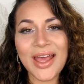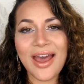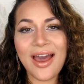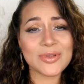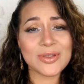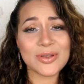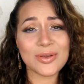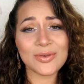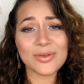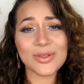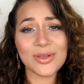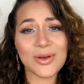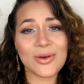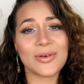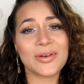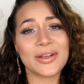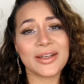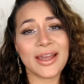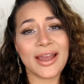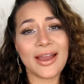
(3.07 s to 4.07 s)
I'm so
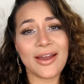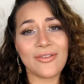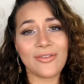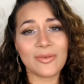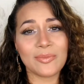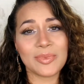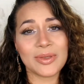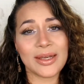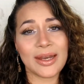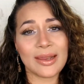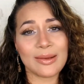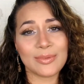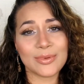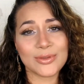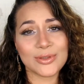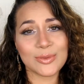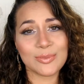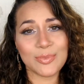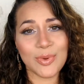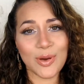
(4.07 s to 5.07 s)
sorry I haven't been able
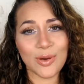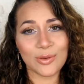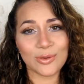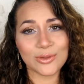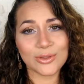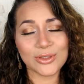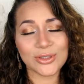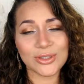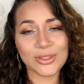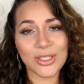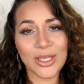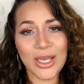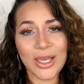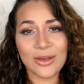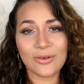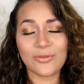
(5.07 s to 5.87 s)
to post